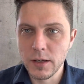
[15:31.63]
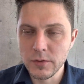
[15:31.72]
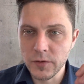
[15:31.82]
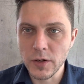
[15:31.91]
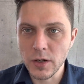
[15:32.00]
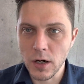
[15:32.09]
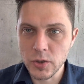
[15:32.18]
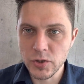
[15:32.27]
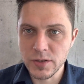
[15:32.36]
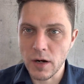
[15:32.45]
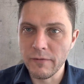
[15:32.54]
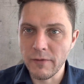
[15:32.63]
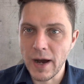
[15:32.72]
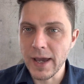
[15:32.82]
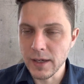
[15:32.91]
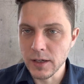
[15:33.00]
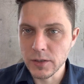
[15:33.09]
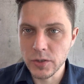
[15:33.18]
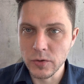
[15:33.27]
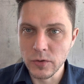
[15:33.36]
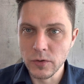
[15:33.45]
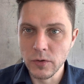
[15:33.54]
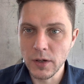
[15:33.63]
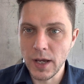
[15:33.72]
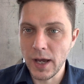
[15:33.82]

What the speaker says: different countries are vying to